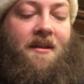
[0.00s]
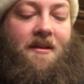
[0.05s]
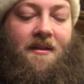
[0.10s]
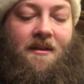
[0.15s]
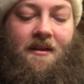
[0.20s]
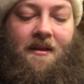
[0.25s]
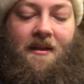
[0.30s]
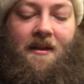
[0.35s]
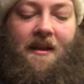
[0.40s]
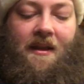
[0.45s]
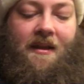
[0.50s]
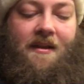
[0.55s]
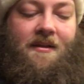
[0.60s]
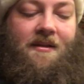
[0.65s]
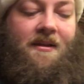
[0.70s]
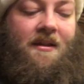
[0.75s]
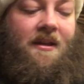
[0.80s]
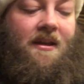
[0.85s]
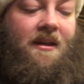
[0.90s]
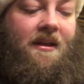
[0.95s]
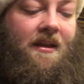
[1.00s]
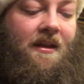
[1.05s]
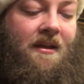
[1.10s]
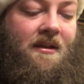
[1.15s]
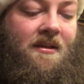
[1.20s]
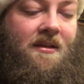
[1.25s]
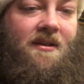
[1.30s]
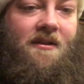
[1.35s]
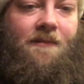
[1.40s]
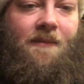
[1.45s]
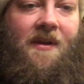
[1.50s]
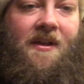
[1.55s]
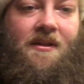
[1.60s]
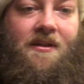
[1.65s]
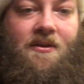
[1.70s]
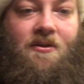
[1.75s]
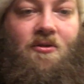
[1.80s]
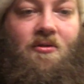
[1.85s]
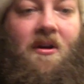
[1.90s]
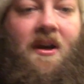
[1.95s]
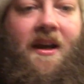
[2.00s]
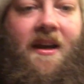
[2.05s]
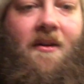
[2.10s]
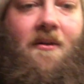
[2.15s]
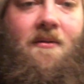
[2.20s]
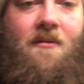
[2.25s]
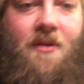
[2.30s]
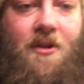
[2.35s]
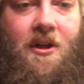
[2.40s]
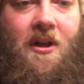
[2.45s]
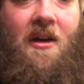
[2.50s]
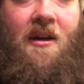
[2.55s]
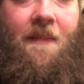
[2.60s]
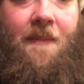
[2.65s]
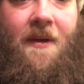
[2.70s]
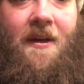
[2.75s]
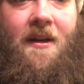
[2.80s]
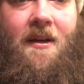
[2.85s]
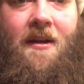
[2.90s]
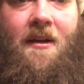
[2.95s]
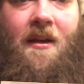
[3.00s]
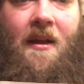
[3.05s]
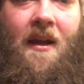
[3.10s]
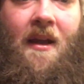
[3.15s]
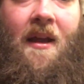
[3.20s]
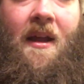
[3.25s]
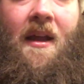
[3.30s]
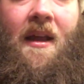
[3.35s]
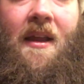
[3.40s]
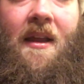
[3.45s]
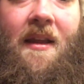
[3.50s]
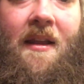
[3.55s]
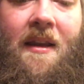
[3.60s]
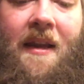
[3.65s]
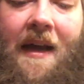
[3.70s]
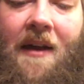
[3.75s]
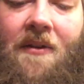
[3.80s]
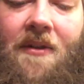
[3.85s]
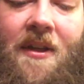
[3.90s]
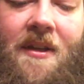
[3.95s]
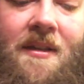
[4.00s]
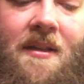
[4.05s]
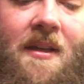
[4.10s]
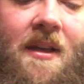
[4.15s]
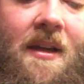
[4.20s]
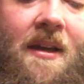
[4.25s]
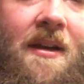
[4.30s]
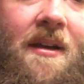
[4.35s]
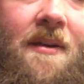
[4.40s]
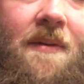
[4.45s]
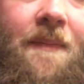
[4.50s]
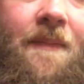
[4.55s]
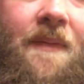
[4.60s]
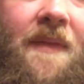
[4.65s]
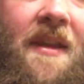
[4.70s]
This is the Smith's Tri-Hone Sharpener. Now this here,